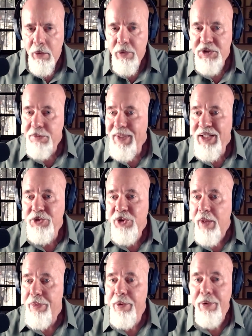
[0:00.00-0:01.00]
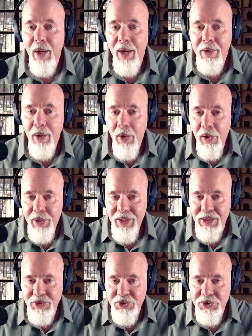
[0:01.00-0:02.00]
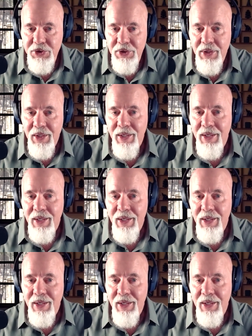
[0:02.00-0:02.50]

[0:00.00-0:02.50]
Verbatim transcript: which means they're not honest.